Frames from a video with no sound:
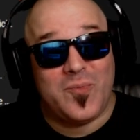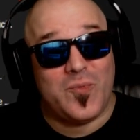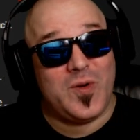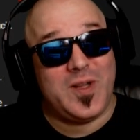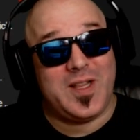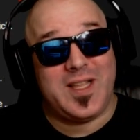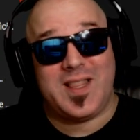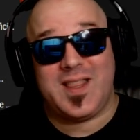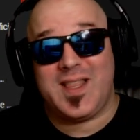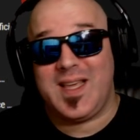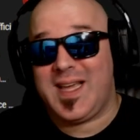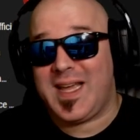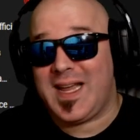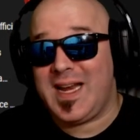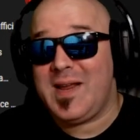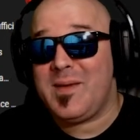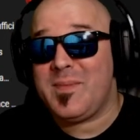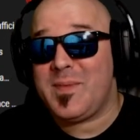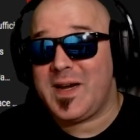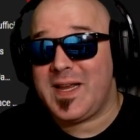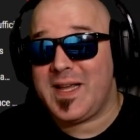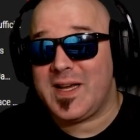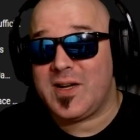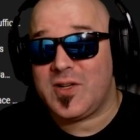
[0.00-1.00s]
really think
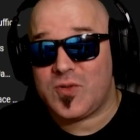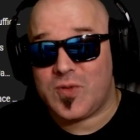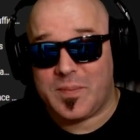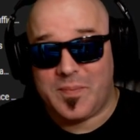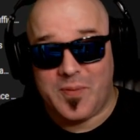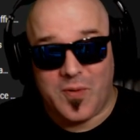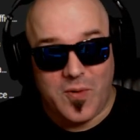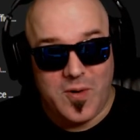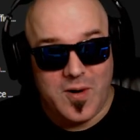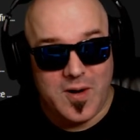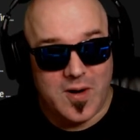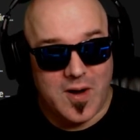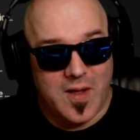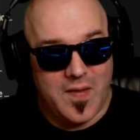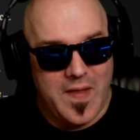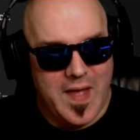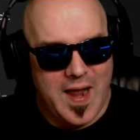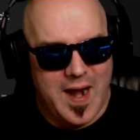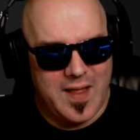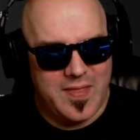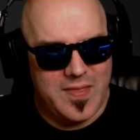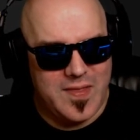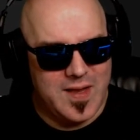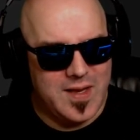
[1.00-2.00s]
anybody else reported on
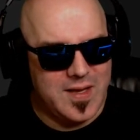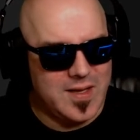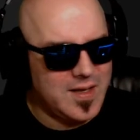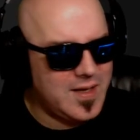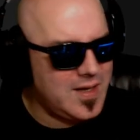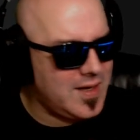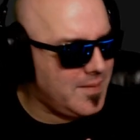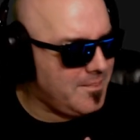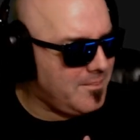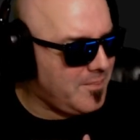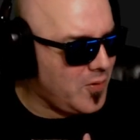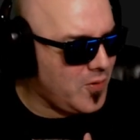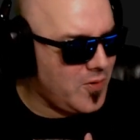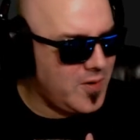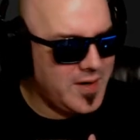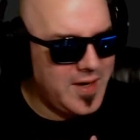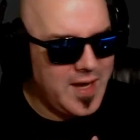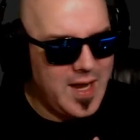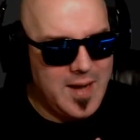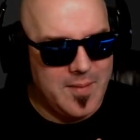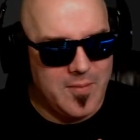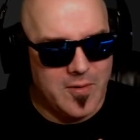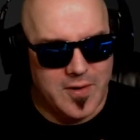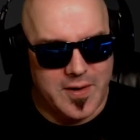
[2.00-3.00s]
that. I think Board
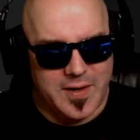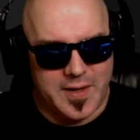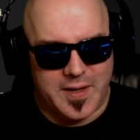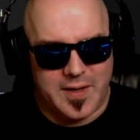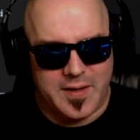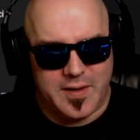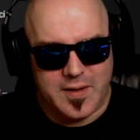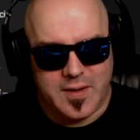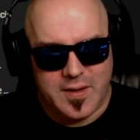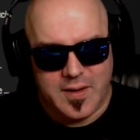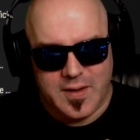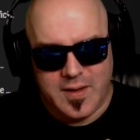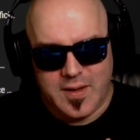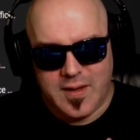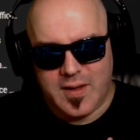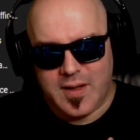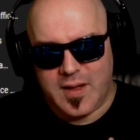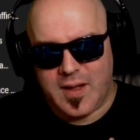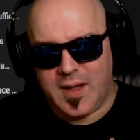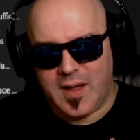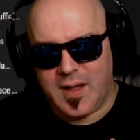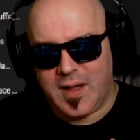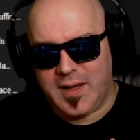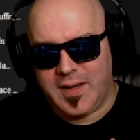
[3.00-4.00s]
Gamer did
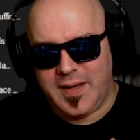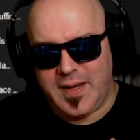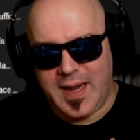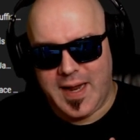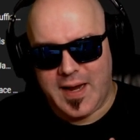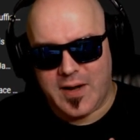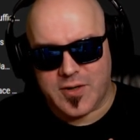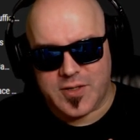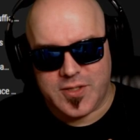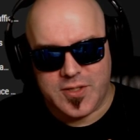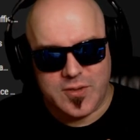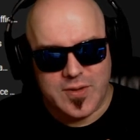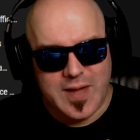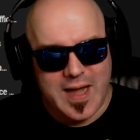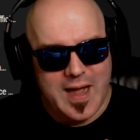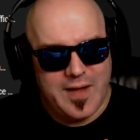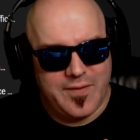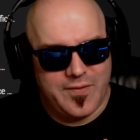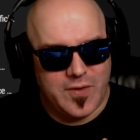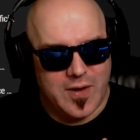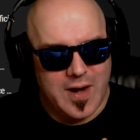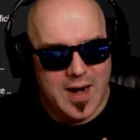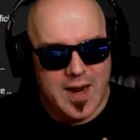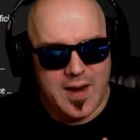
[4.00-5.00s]
a day or 2
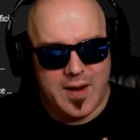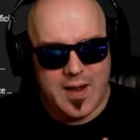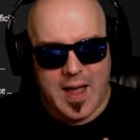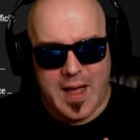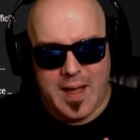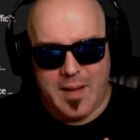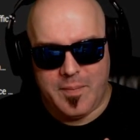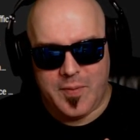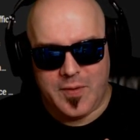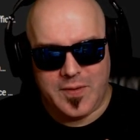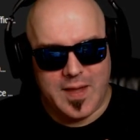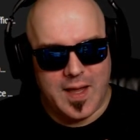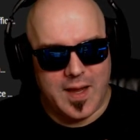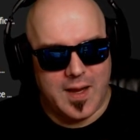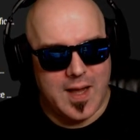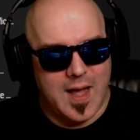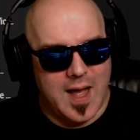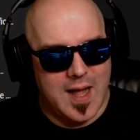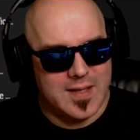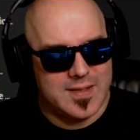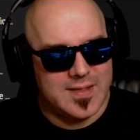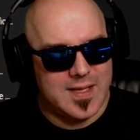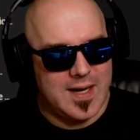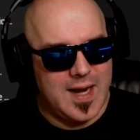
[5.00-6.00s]
after I put that
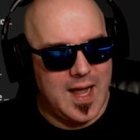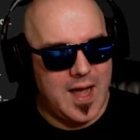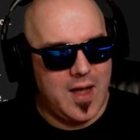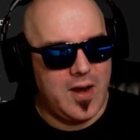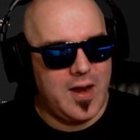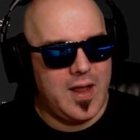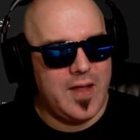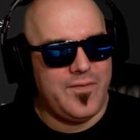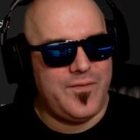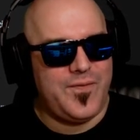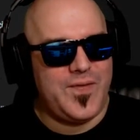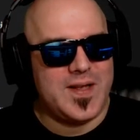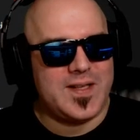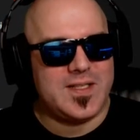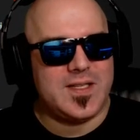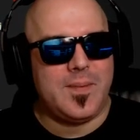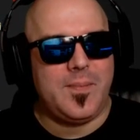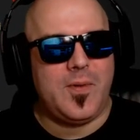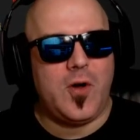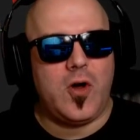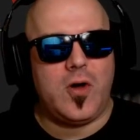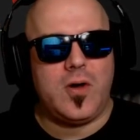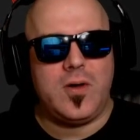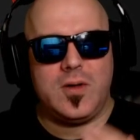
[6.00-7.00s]
content out.
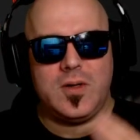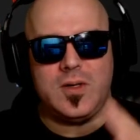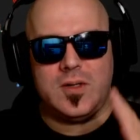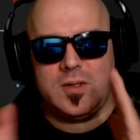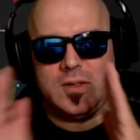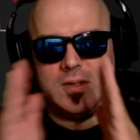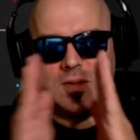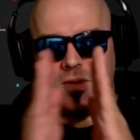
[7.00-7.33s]
Invisible.